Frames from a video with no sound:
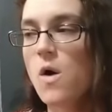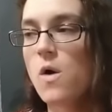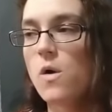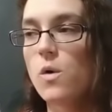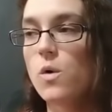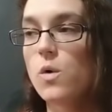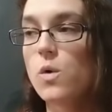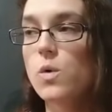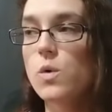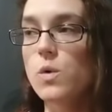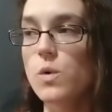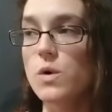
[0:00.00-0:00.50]

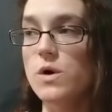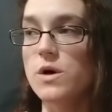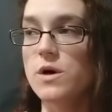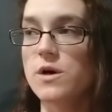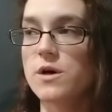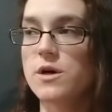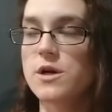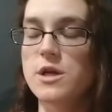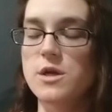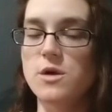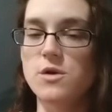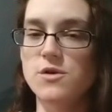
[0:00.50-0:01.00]

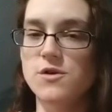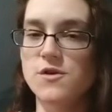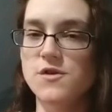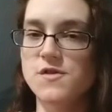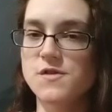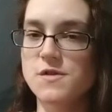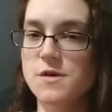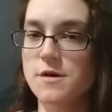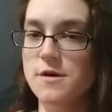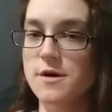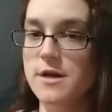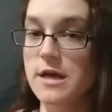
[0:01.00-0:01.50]
or you're
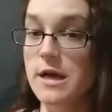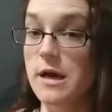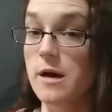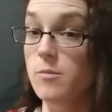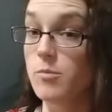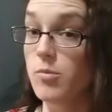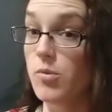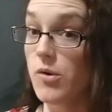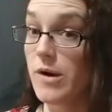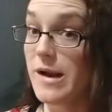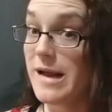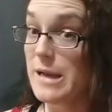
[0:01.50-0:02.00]
starting a
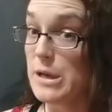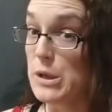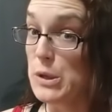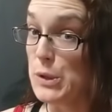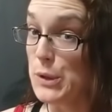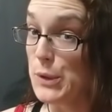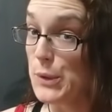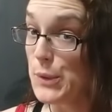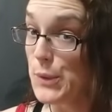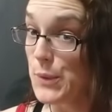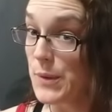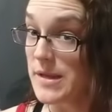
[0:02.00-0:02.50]
brand
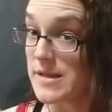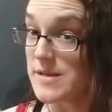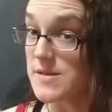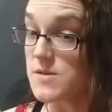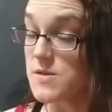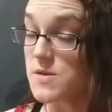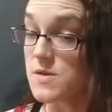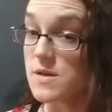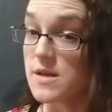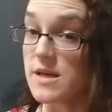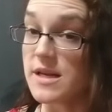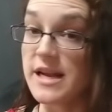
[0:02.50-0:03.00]
new
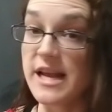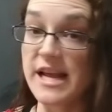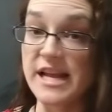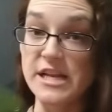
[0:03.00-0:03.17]
insulin